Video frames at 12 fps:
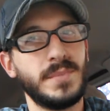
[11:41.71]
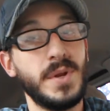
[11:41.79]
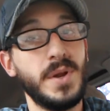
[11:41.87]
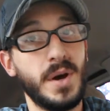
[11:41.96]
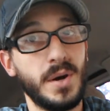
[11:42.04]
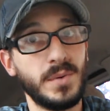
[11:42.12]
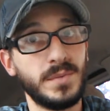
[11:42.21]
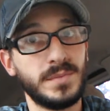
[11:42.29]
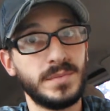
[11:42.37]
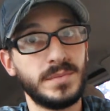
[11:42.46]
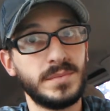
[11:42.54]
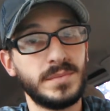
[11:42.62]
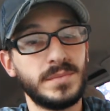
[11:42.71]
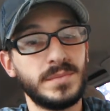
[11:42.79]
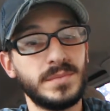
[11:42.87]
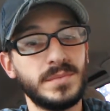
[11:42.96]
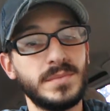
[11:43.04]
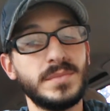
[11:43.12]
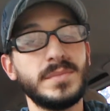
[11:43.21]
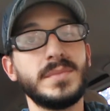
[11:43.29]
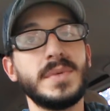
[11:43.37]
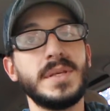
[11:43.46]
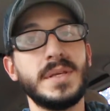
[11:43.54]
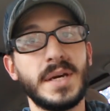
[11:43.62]
No.
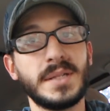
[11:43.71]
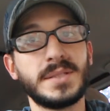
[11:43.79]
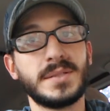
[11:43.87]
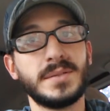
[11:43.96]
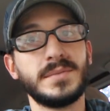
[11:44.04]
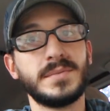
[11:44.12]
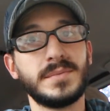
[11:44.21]
Yes.